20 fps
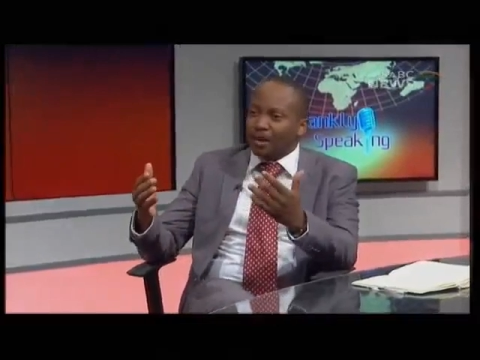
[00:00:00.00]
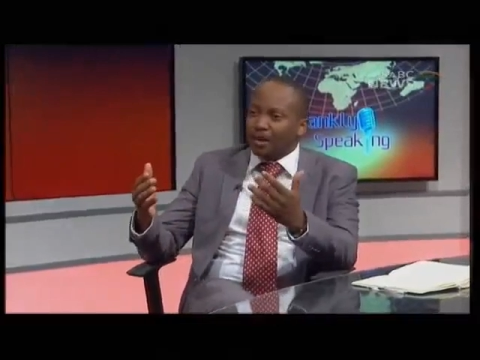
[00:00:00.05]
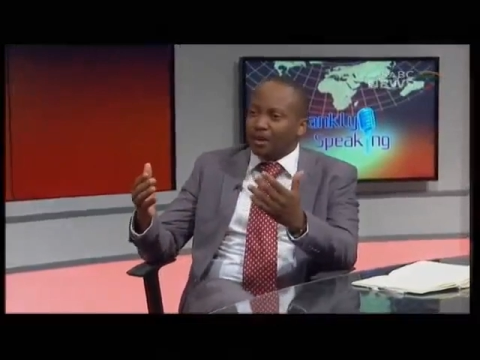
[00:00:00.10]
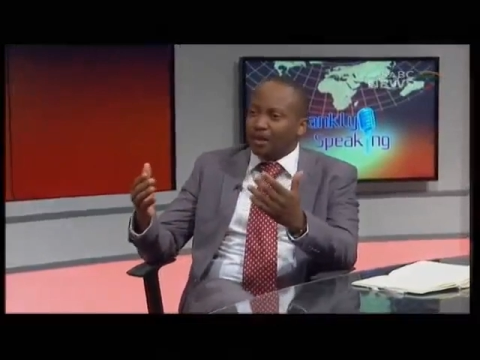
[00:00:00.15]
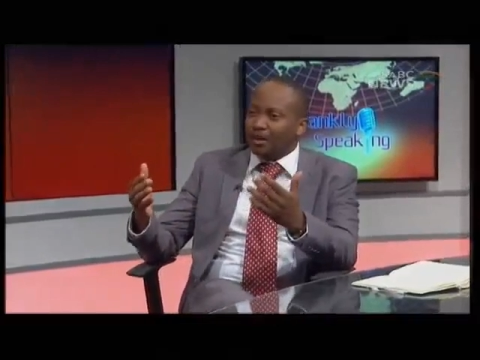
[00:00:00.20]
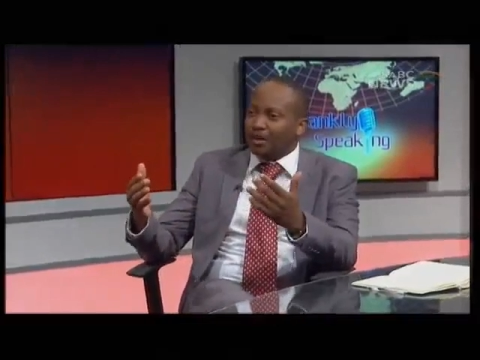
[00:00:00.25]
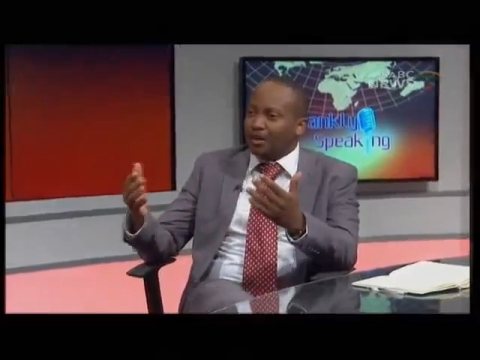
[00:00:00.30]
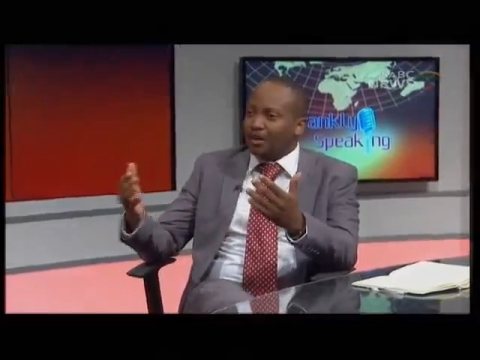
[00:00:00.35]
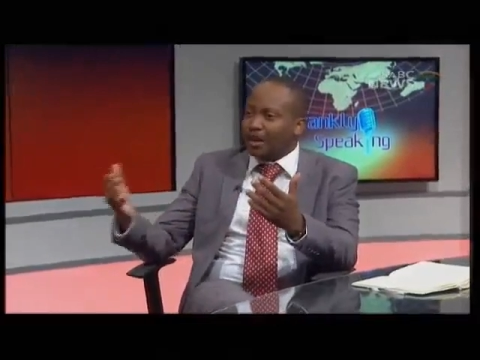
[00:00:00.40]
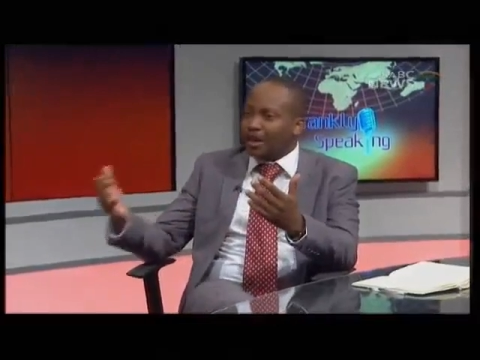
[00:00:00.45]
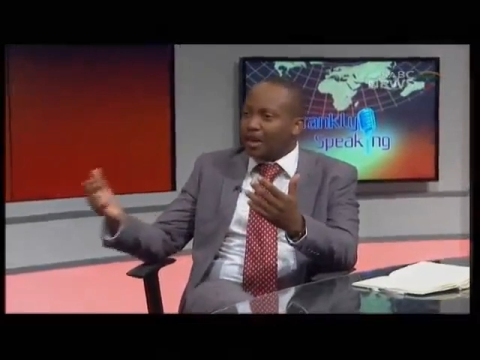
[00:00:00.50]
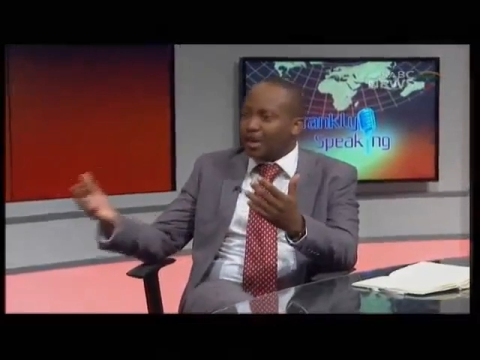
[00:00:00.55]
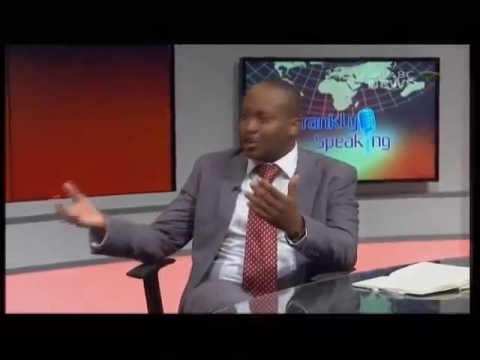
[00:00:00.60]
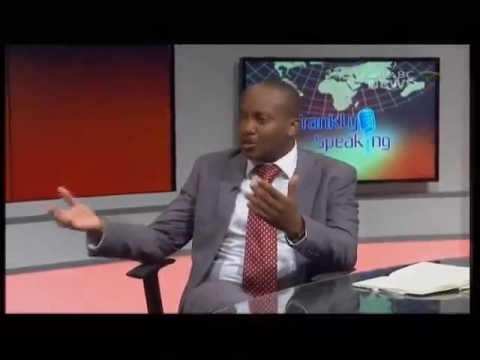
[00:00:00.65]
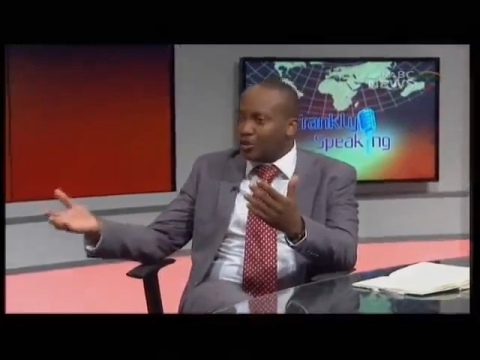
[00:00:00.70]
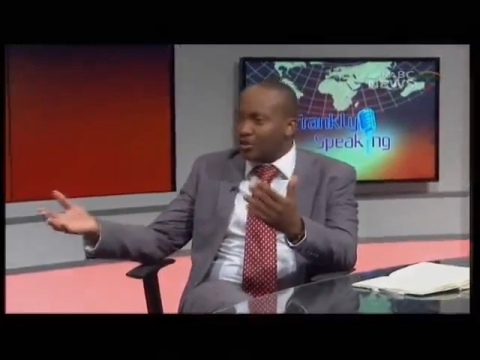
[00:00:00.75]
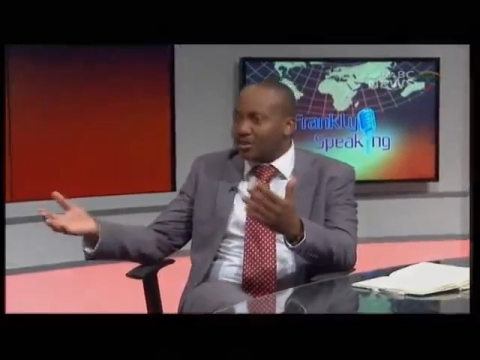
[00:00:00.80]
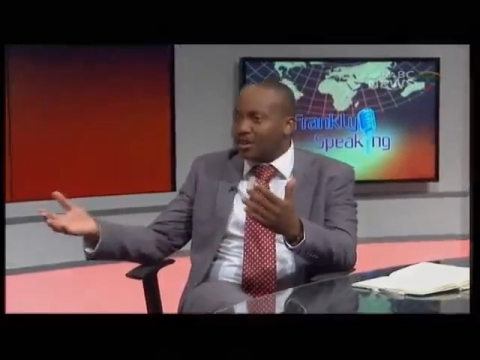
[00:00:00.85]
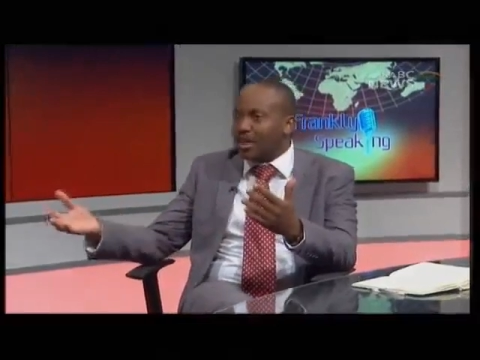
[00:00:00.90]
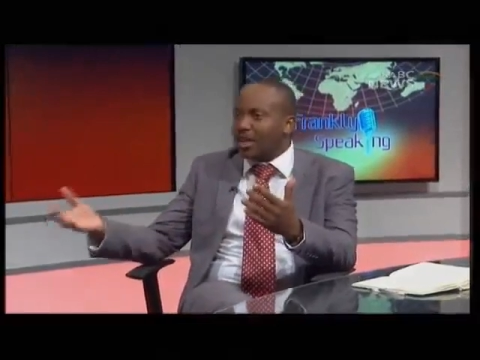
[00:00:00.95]
in the case
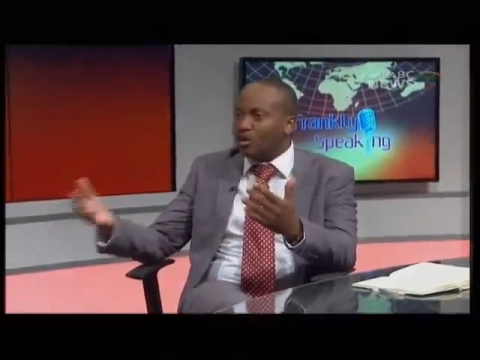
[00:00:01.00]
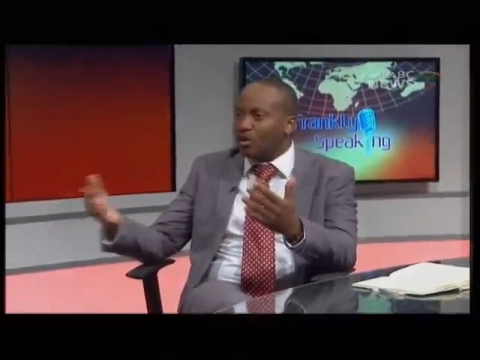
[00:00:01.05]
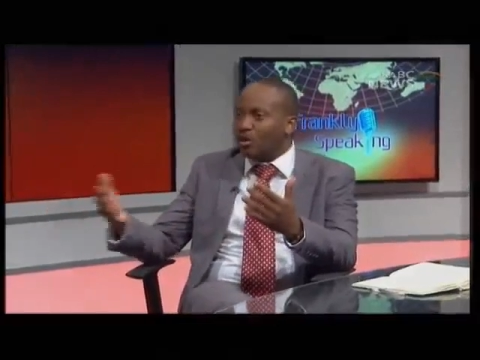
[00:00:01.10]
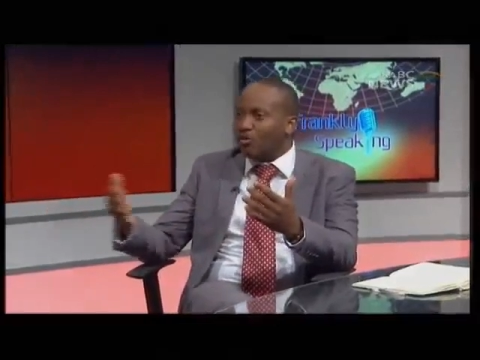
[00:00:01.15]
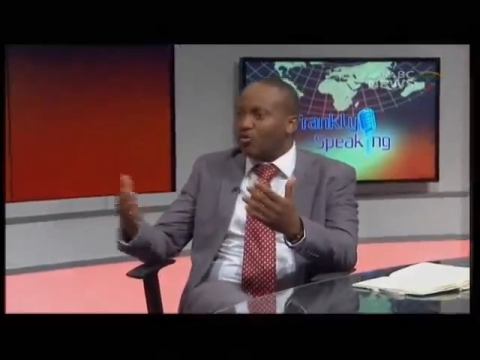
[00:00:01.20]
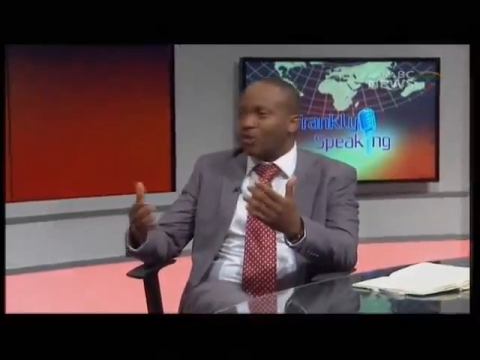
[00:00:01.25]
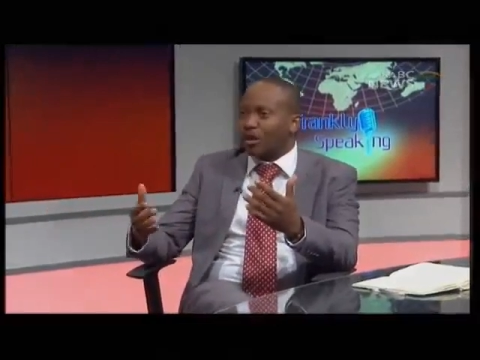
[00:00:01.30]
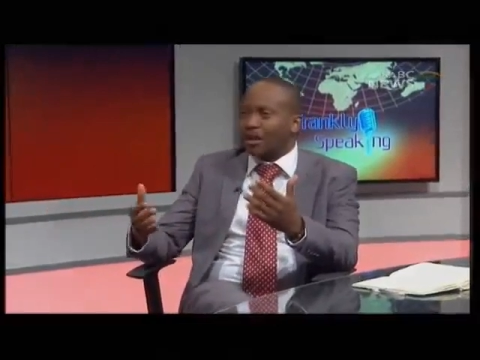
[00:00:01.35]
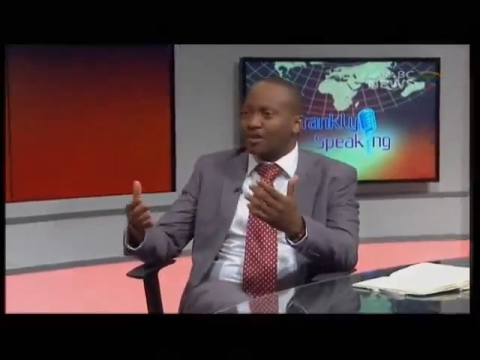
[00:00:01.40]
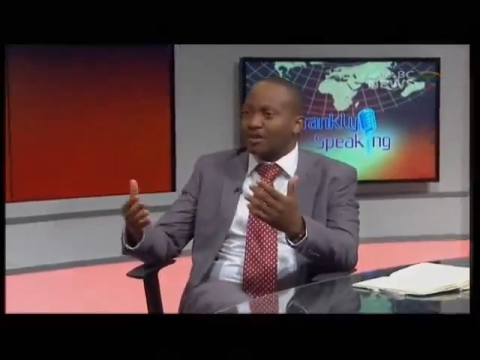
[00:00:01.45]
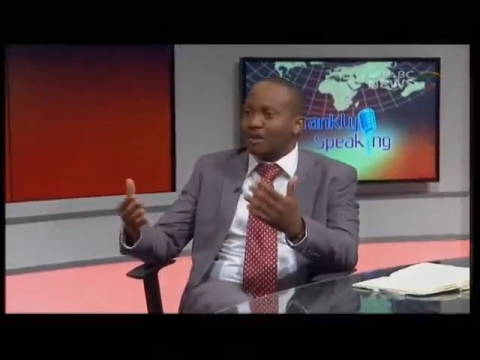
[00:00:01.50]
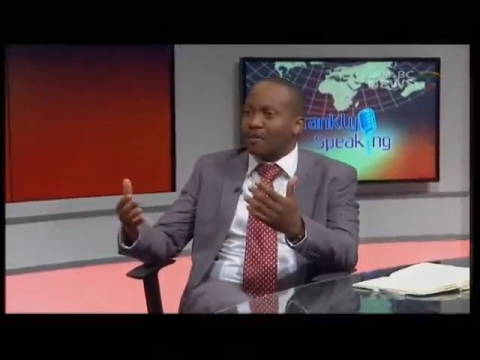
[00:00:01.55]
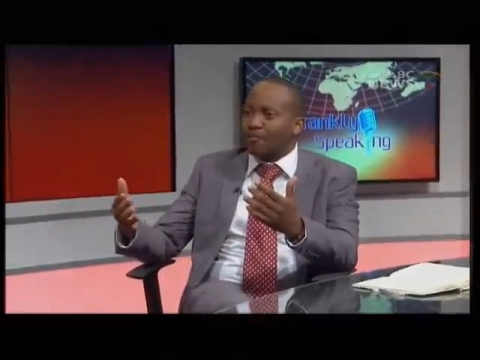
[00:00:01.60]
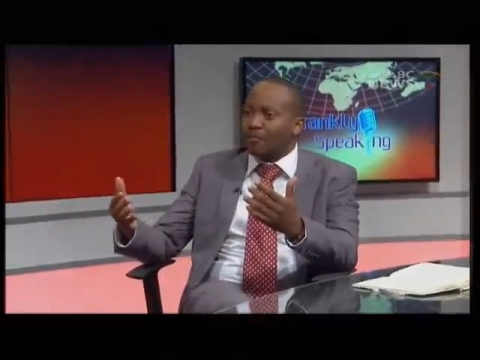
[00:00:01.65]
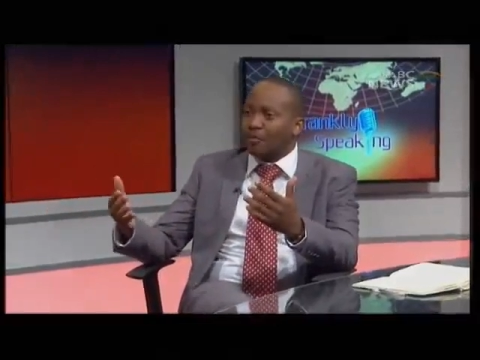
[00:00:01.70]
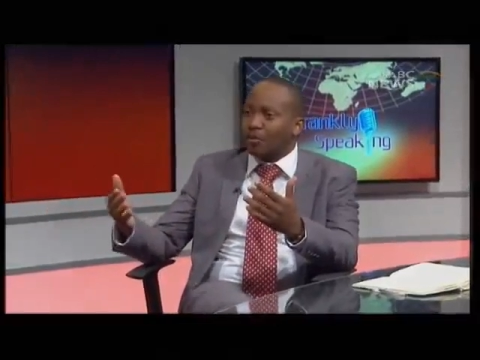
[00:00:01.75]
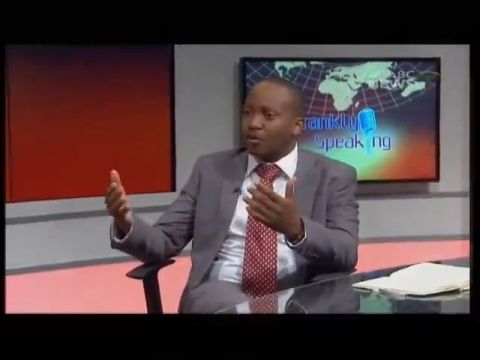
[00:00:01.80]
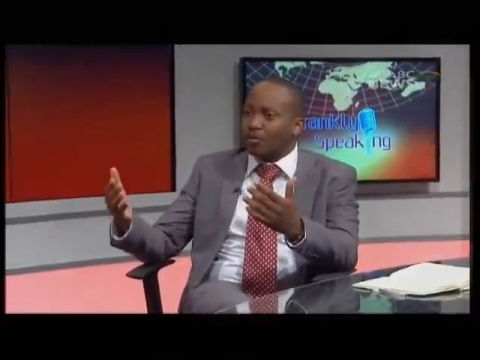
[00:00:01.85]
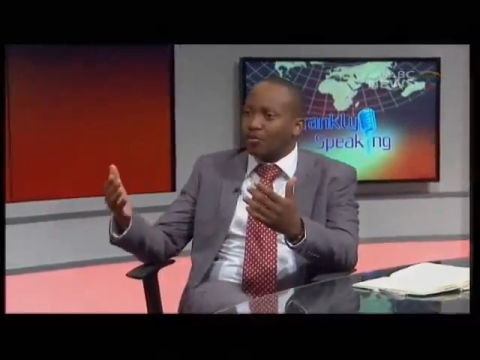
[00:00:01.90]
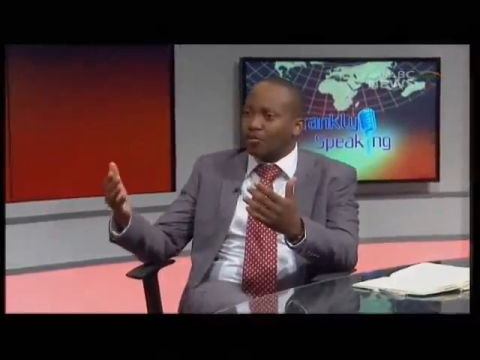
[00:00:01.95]
of Steenhoff, for
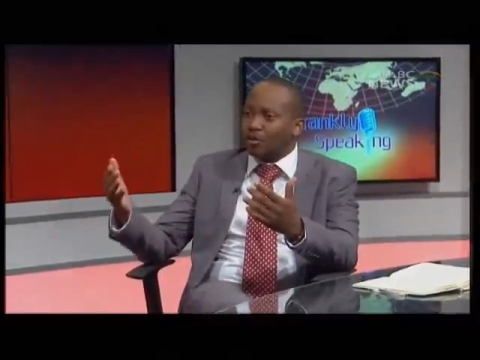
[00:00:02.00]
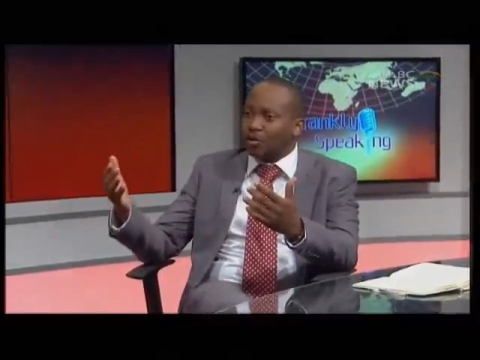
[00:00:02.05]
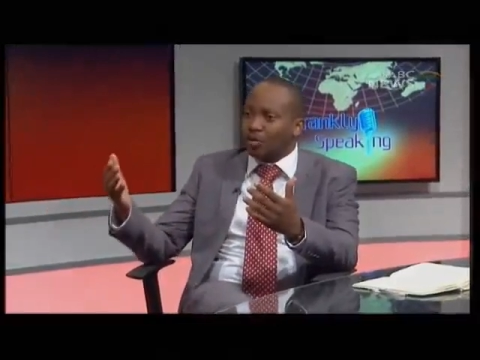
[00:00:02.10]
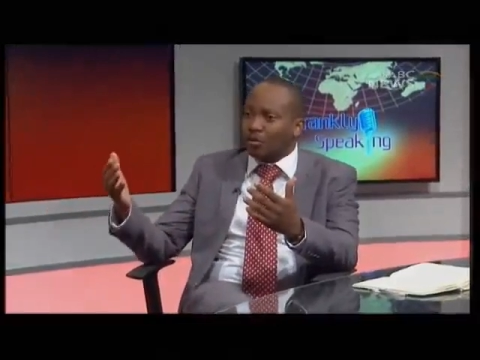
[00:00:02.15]
example,